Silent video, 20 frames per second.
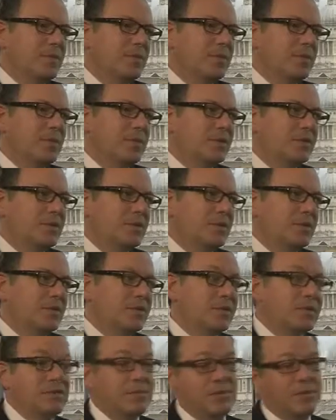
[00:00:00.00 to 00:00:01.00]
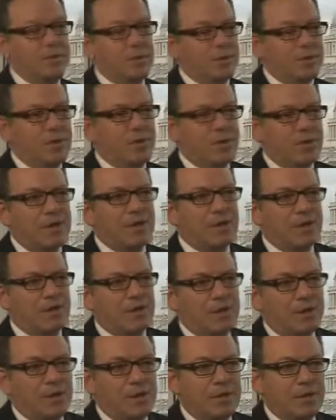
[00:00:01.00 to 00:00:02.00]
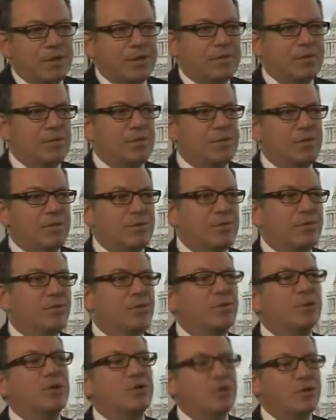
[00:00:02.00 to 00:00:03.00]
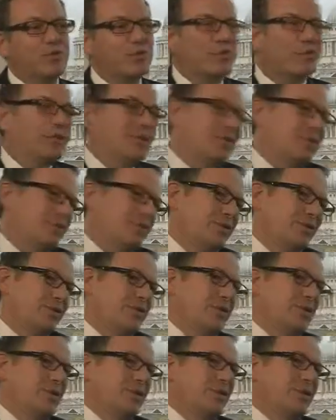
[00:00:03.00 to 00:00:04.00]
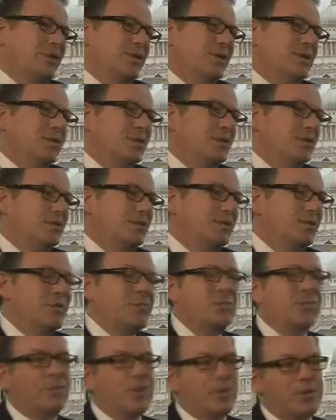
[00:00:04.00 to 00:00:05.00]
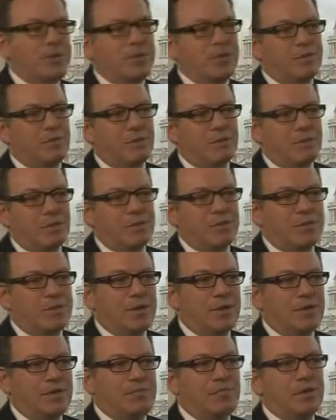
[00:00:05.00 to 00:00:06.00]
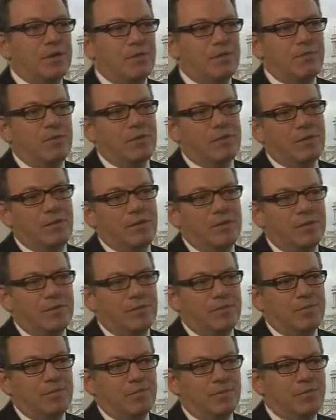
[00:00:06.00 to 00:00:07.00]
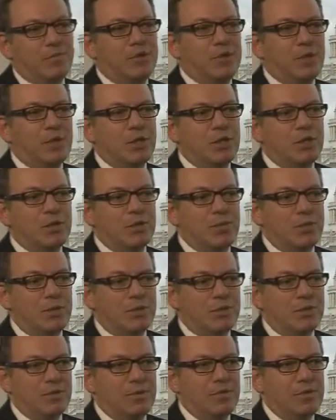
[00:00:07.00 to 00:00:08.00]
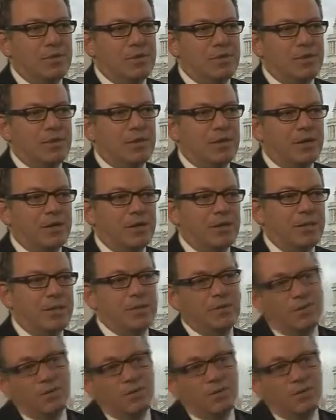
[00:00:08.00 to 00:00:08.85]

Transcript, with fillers: Well, I, was, I mean, I, I think the, the, the location of the staff is it doesn't matter as much as, as where, where the um, sophistication uh, of the bank lies, because